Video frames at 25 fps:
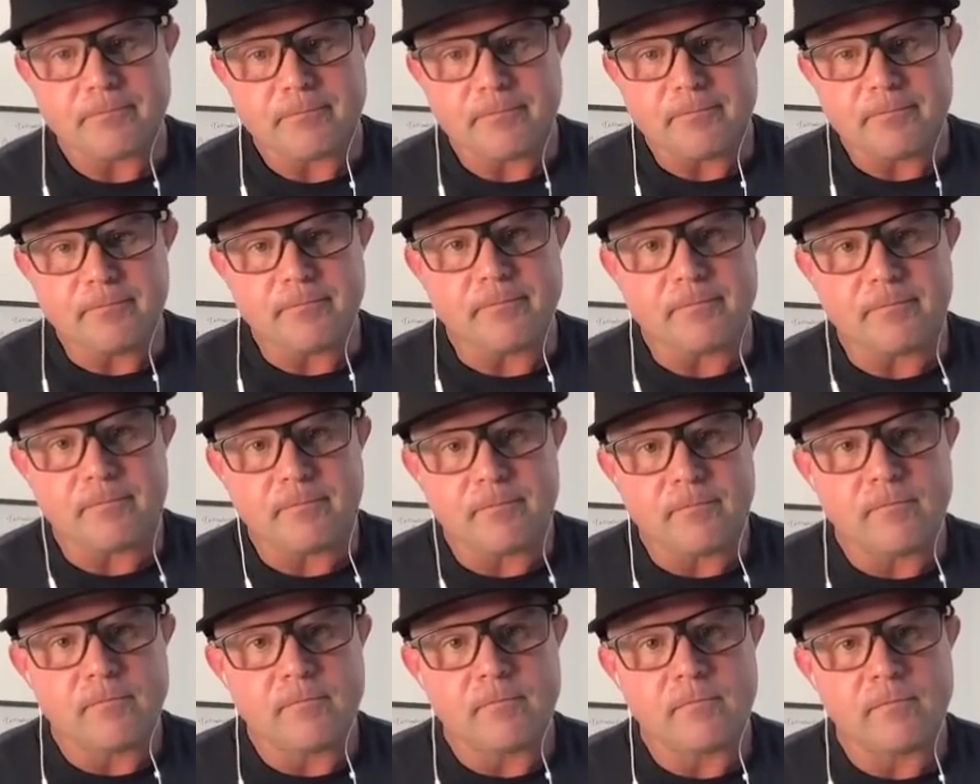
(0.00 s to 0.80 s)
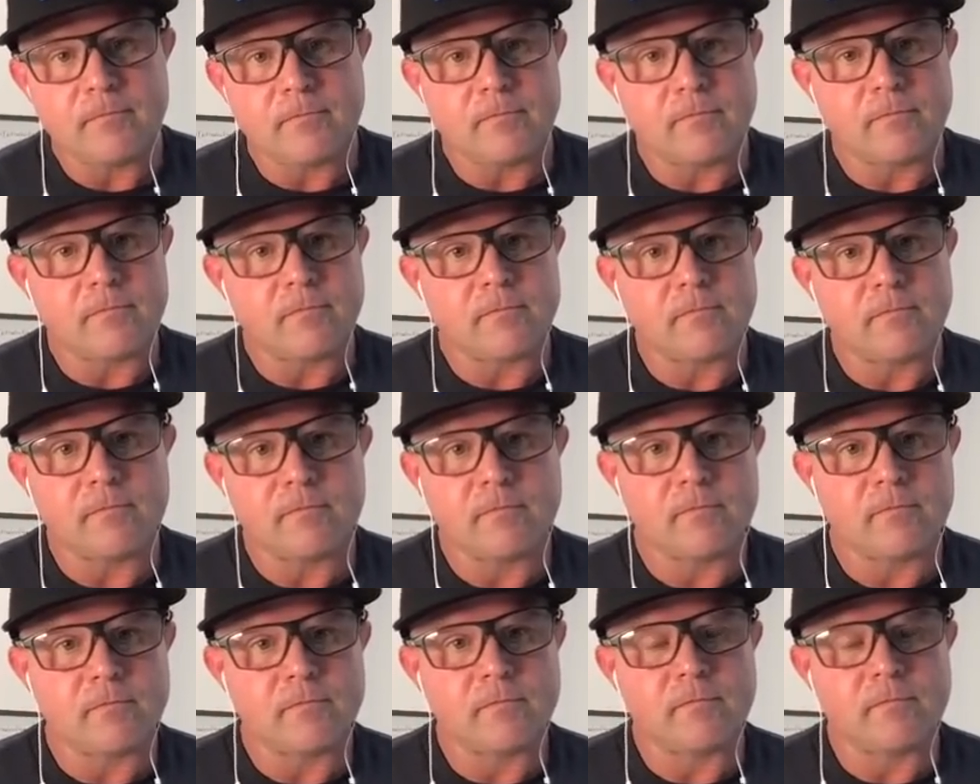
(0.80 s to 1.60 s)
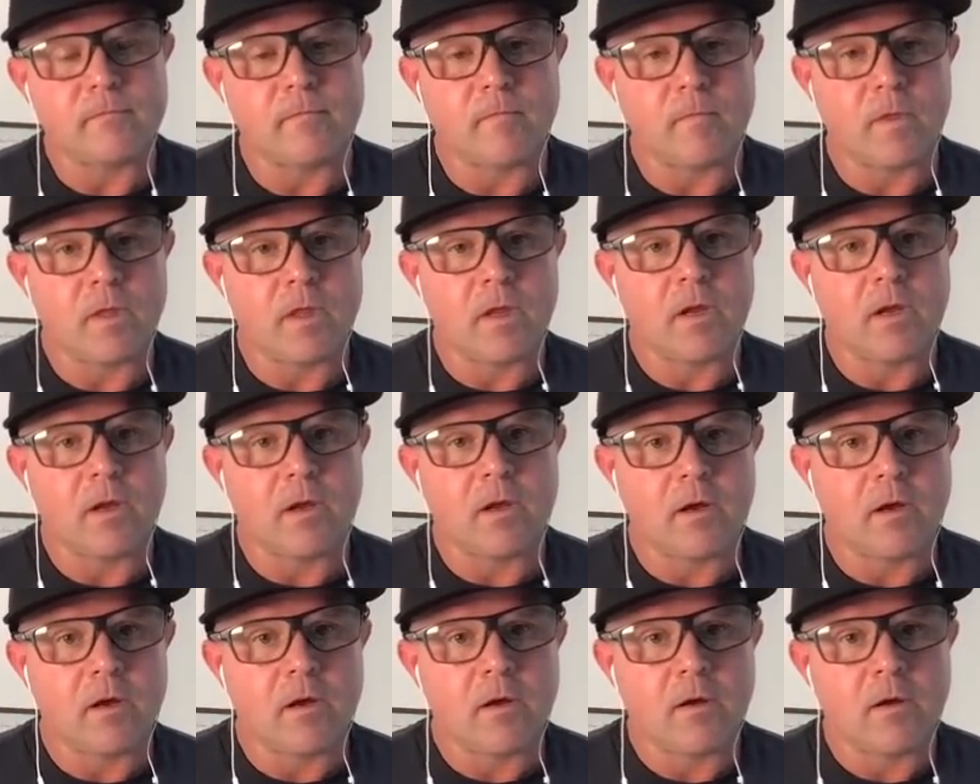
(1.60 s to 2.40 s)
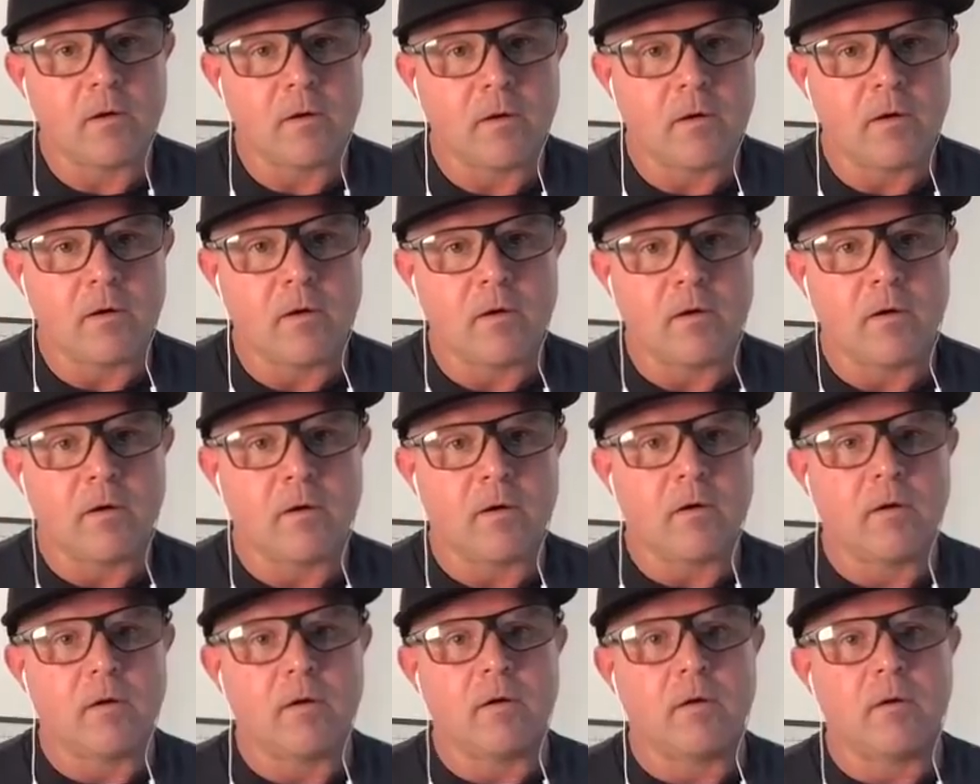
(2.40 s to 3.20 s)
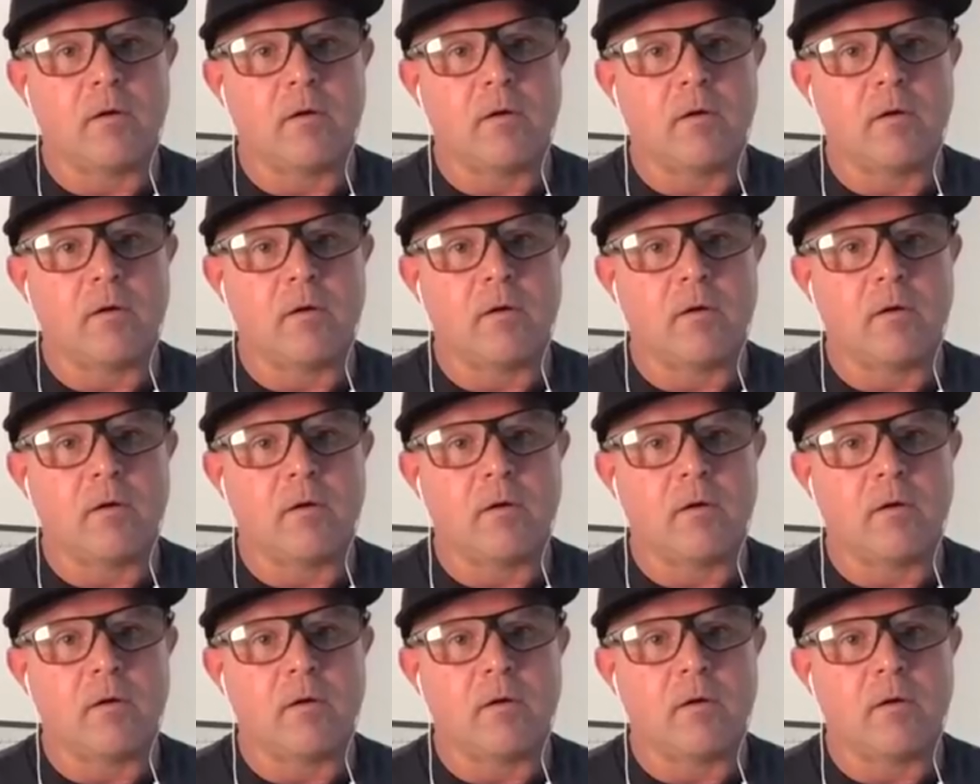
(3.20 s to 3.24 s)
The person shown says nothing.